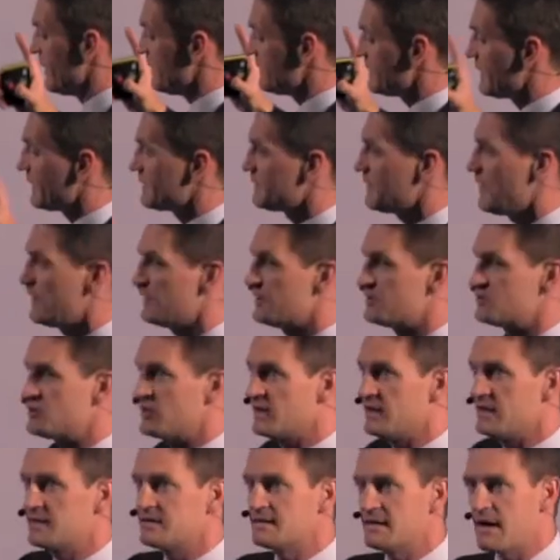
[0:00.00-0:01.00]

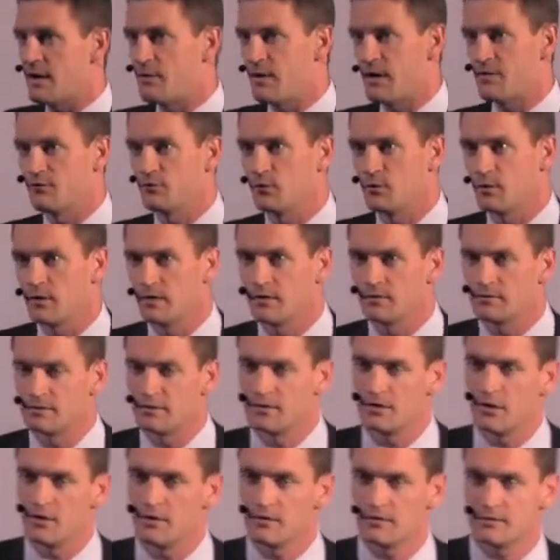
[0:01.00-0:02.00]
technology is now everywhere.
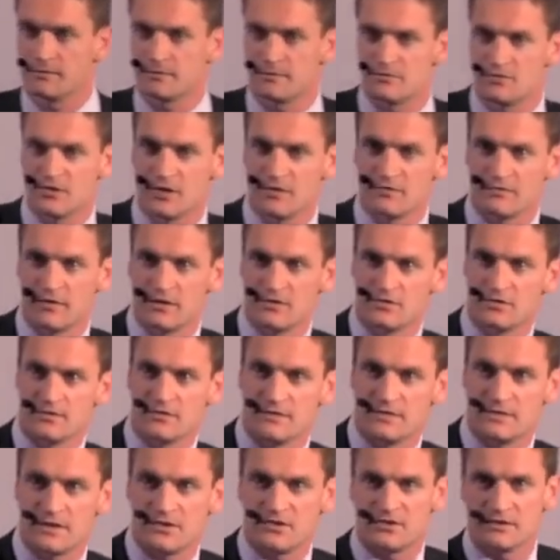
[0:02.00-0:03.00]
The young generation
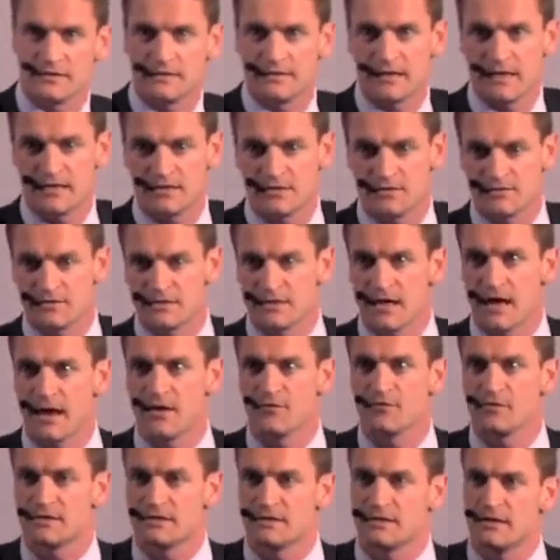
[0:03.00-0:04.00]
are digital natives,
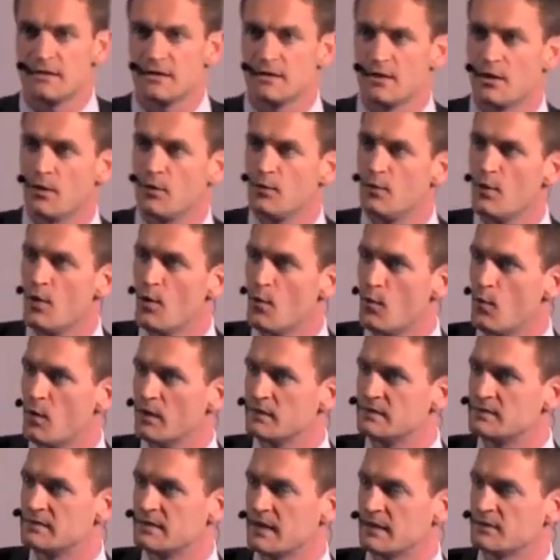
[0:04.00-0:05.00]
every CEO
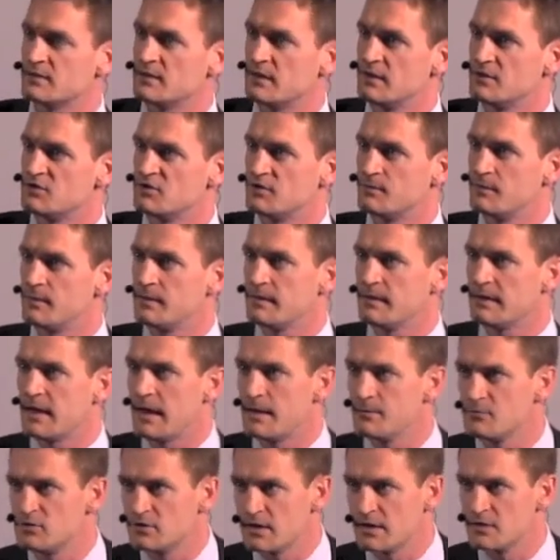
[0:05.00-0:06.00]
wants technology to be the
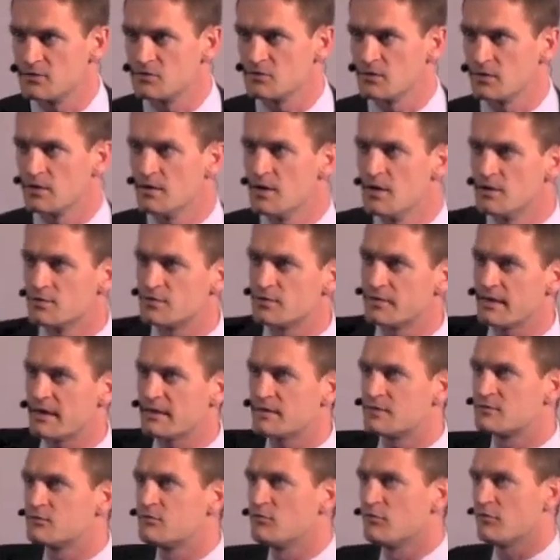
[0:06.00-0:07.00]
game changer. So
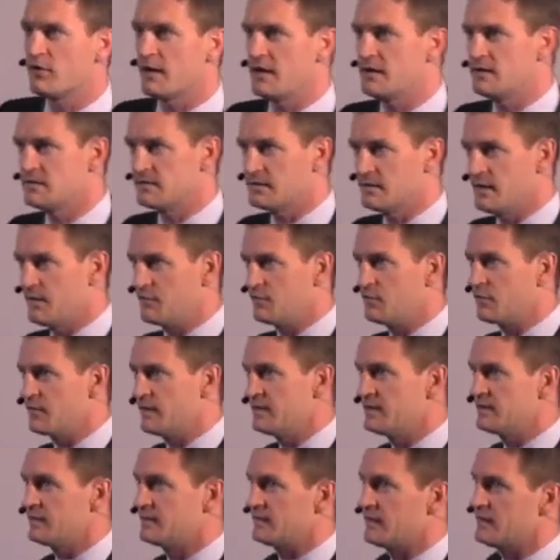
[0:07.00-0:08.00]
that is great if you're
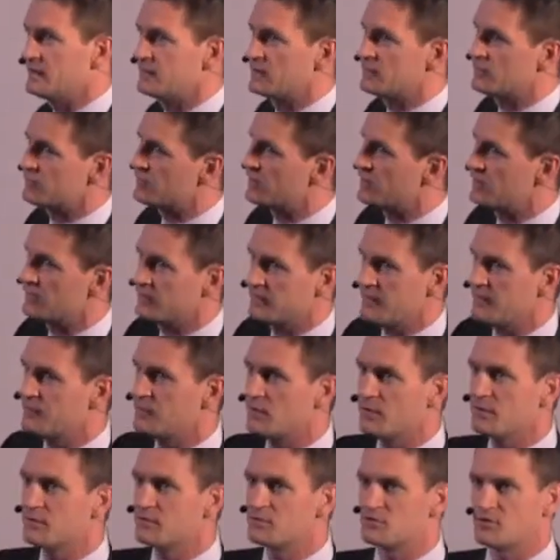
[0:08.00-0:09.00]
in this industry, because
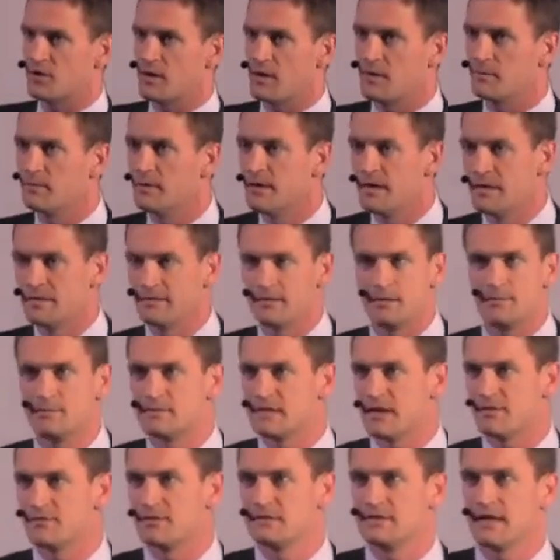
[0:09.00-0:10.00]
every other job seems
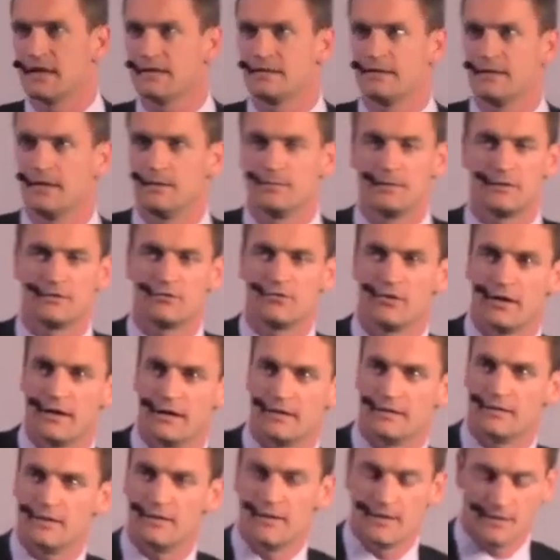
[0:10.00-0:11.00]
to have a tech element,
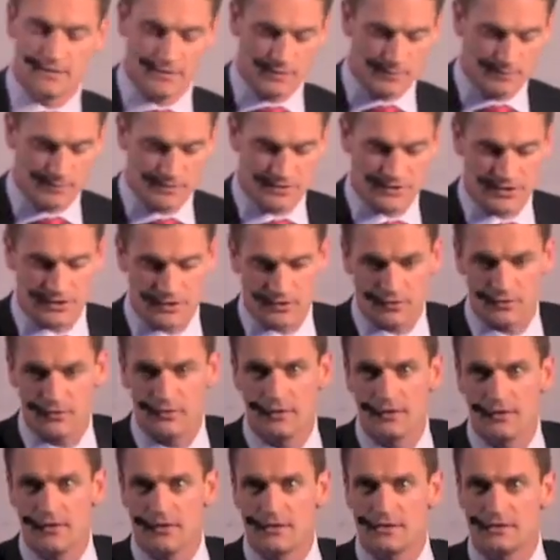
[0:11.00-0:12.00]
great. Number
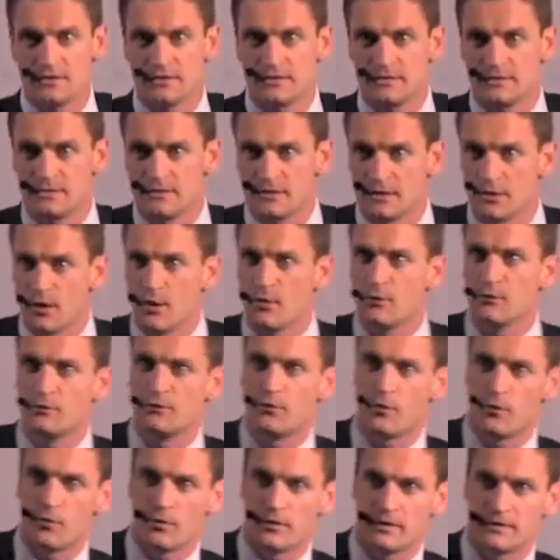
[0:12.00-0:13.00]
two, to go
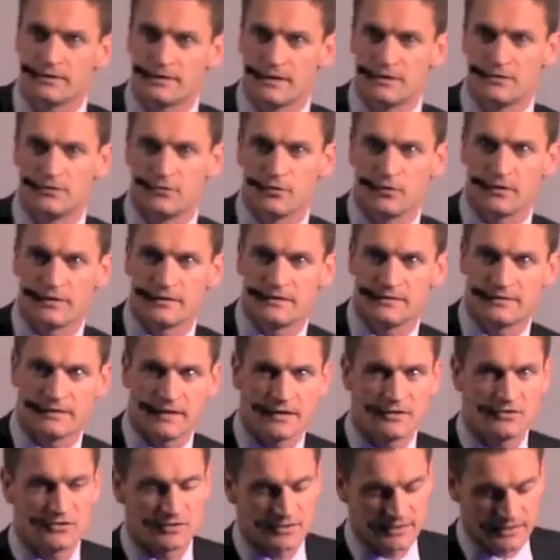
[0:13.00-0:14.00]
forward in your
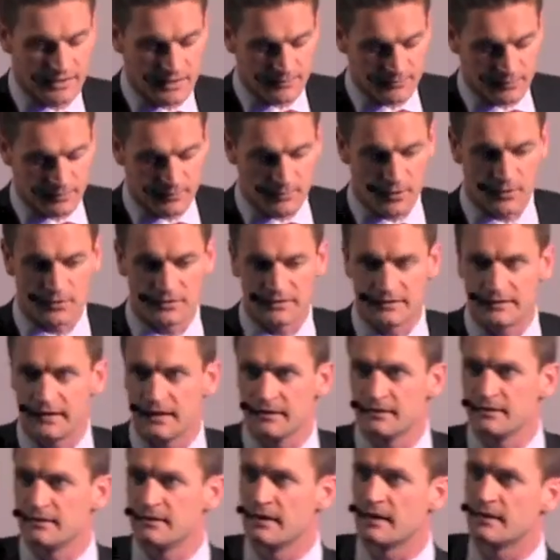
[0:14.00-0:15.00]
organization, to get promoted, to
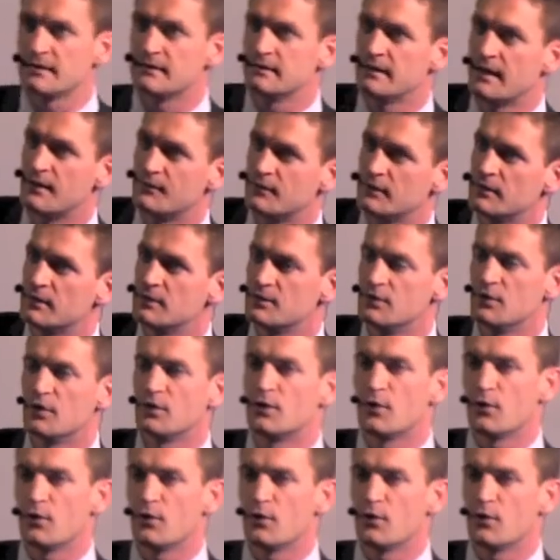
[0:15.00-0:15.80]
get to the next level, you're